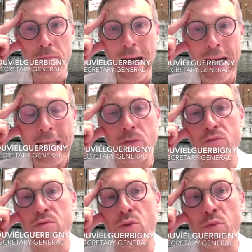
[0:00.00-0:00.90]
back
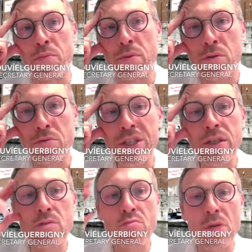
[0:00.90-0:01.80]
into the loop. So this
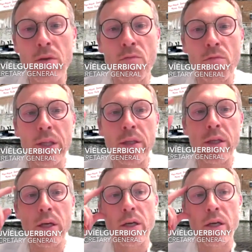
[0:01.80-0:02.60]
is really one